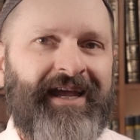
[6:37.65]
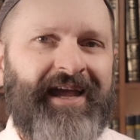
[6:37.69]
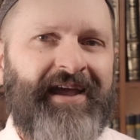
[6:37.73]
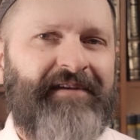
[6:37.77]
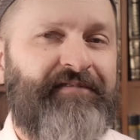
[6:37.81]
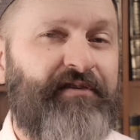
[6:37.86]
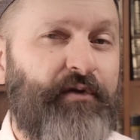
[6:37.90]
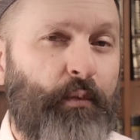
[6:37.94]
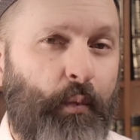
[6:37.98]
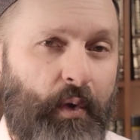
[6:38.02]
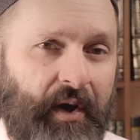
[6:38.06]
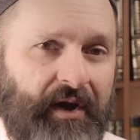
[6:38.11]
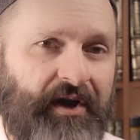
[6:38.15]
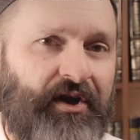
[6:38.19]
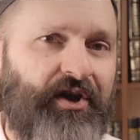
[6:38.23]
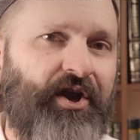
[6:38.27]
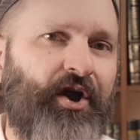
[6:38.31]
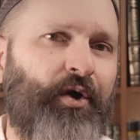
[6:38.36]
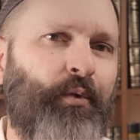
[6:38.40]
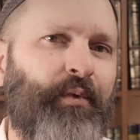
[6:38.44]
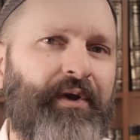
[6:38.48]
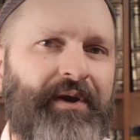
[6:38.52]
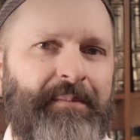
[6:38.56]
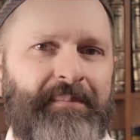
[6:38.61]
If you want to
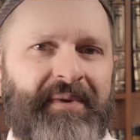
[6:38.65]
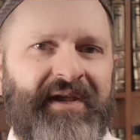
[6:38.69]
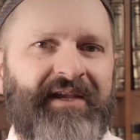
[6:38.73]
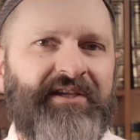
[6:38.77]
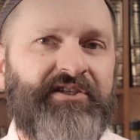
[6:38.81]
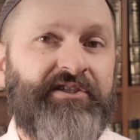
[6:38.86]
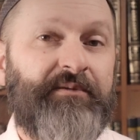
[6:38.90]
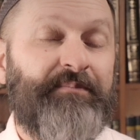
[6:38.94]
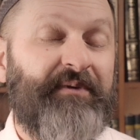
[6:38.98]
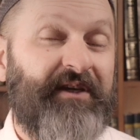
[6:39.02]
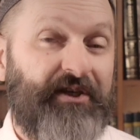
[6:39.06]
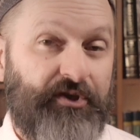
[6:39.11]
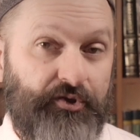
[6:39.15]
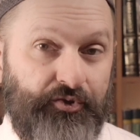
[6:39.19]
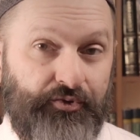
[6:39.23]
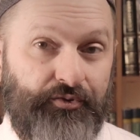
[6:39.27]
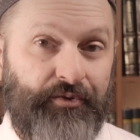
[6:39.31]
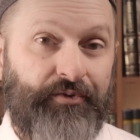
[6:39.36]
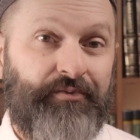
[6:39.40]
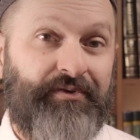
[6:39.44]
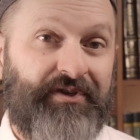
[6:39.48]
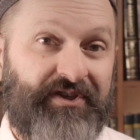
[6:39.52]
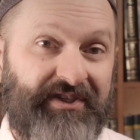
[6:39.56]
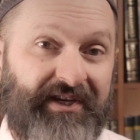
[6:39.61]
know what it means to be a
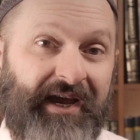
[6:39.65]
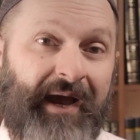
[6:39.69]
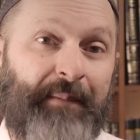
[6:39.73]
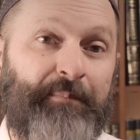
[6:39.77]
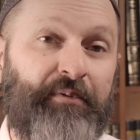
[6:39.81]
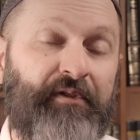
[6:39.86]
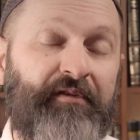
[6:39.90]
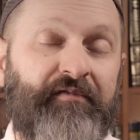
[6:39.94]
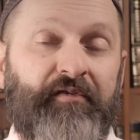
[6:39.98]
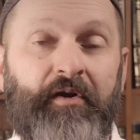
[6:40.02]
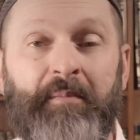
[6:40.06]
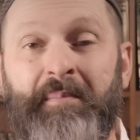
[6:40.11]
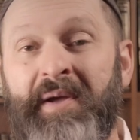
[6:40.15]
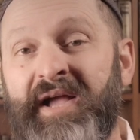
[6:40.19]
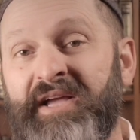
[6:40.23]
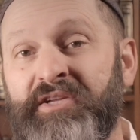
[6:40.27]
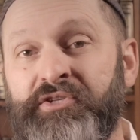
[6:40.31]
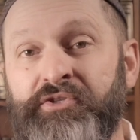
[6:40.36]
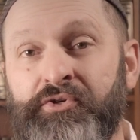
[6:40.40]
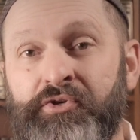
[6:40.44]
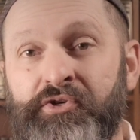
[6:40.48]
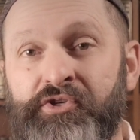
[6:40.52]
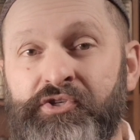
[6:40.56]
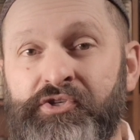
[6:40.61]
true disciple of our
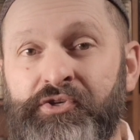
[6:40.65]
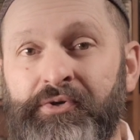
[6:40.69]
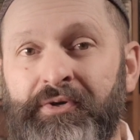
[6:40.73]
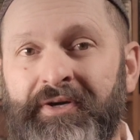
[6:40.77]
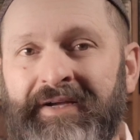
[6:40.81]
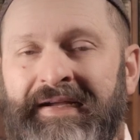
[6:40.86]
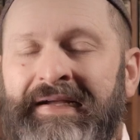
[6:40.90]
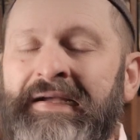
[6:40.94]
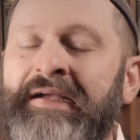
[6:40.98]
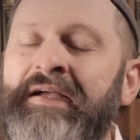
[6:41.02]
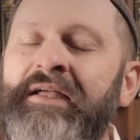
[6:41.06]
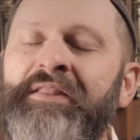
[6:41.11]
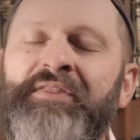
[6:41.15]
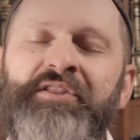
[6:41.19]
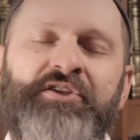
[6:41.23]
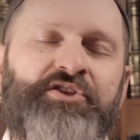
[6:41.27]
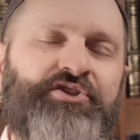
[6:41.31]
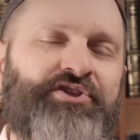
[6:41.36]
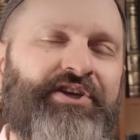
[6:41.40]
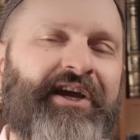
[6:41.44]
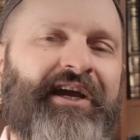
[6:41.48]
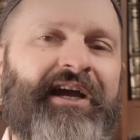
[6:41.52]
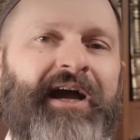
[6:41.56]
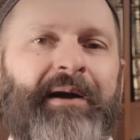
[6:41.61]
Master Yeshua, then
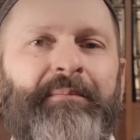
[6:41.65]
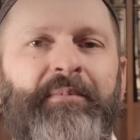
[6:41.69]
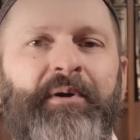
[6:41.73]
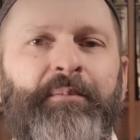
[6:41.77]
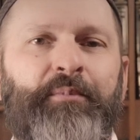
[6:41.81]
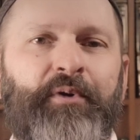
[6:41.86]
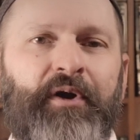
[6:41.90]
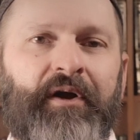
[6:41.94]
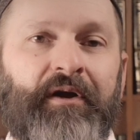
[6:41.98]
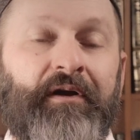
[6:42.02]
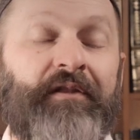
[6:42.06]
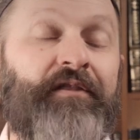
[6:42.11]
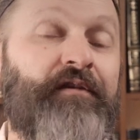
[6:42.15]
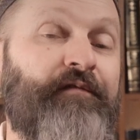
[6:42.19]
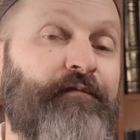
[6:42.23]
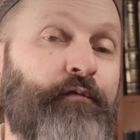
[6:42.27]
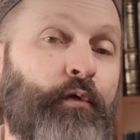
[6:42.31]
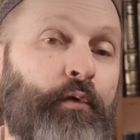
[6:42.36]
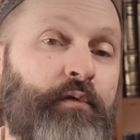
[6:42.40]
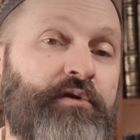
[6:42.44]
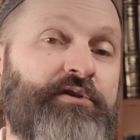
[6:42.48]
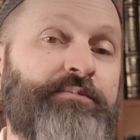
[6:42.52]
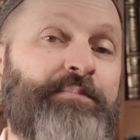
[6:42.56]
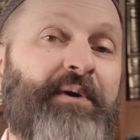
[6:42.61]
check out my book, The
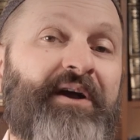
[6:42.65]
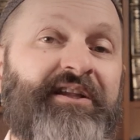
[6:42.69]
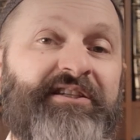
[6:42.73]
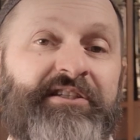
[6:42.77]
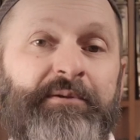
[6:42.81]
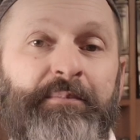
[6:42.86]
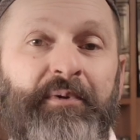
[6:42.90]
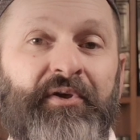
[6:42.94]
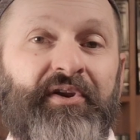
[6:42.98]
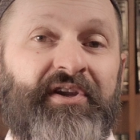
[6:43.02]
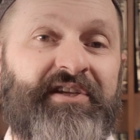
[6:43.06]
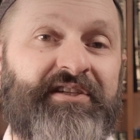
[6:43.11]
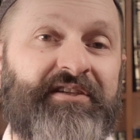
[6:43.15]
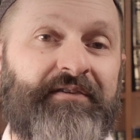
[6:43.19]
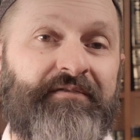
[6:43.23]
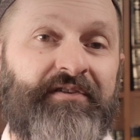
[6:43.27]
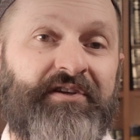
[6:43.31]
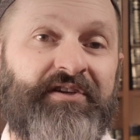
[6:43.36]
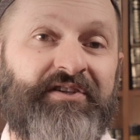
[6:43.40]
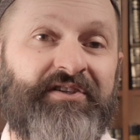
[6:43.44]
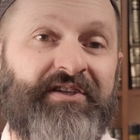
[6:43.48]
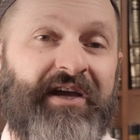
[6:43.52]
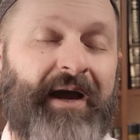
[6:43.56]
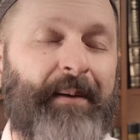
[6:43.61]
4 Responsibilities of a
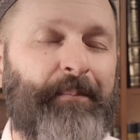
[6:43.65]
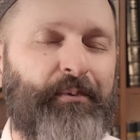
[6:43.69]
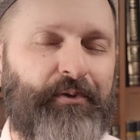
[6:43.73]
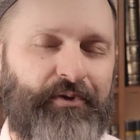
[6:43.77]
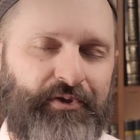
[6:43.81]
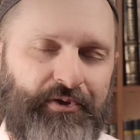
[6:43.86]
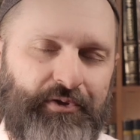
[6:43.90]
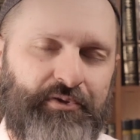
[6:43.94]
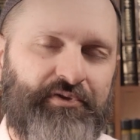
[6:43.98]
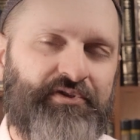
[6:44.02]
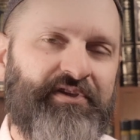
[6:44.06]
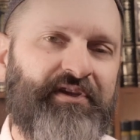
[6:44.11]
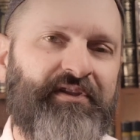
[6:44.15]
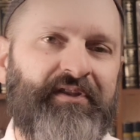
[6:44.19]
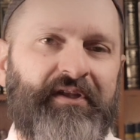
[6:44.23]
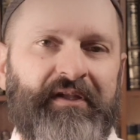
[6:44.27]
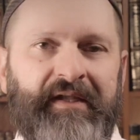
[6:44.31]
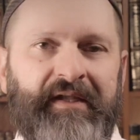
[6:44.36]
Disciple, using the